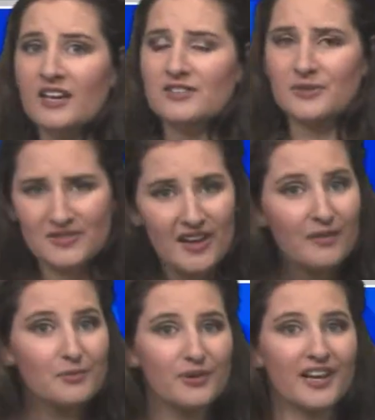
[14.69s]
So it's time
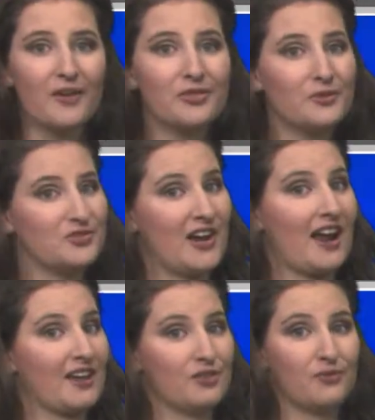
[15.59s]
to bring out those
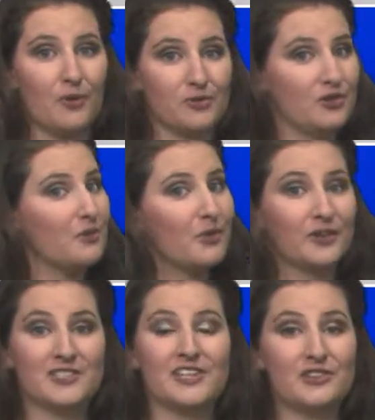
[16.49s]
jackets, folks. No more
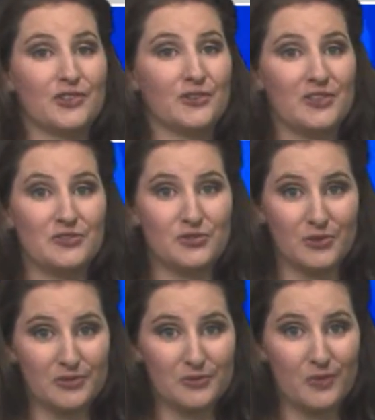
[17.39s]
t-shirts and
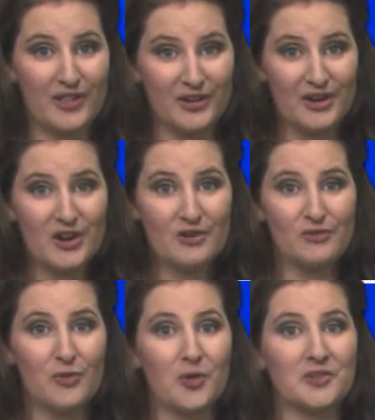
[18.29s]
shorts weather
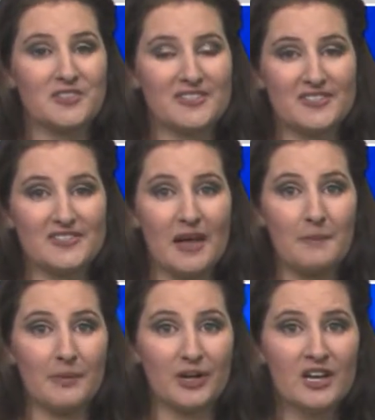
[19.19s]
for
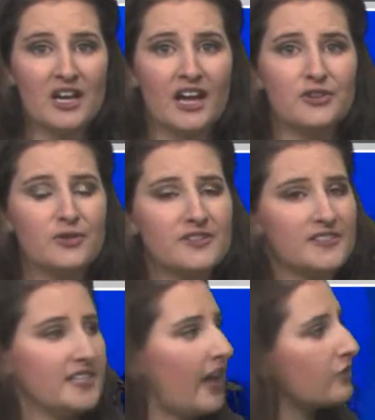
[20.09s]
December. And you can
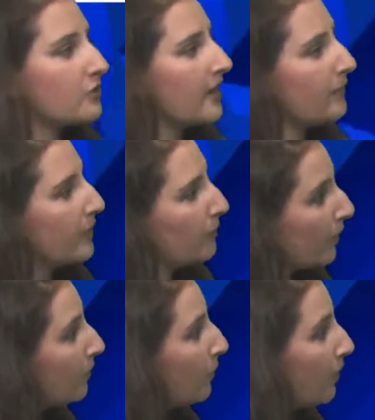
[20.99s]
see yesterday we
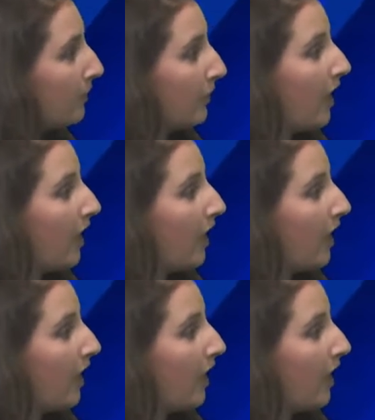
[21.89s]
were warmer.